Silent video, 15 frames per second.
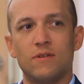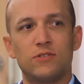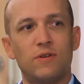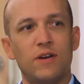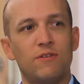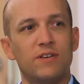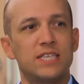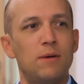So
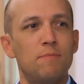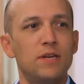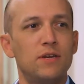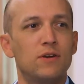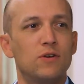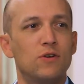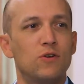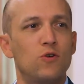Eric, tell
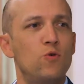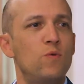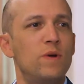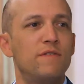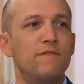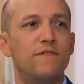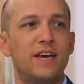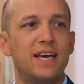me, who
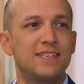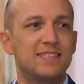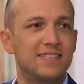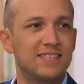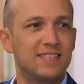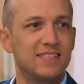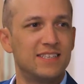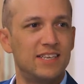
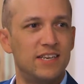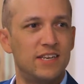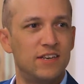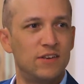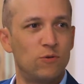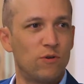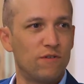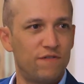invests
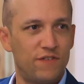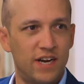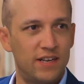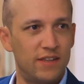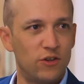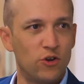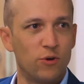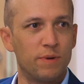in your
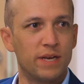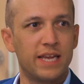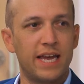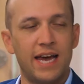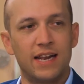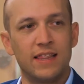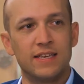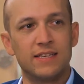fund, the Urban
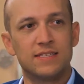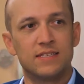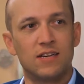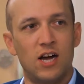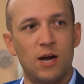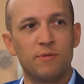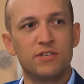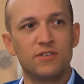Catalyst
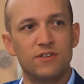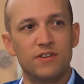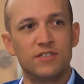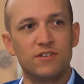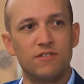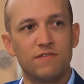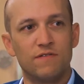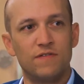Opportunity
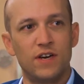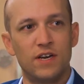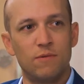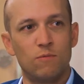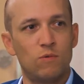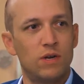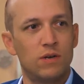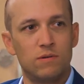Zone
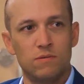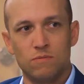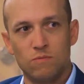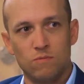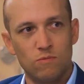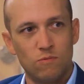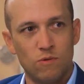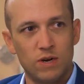Fund? What
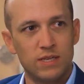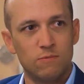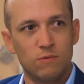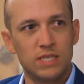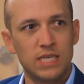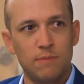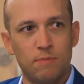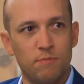
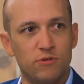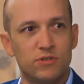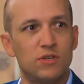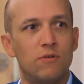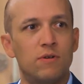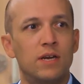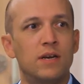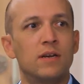type of
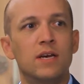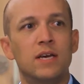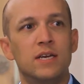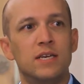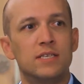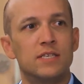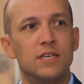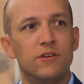persona
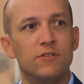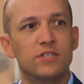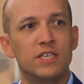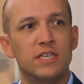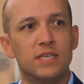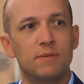is he or she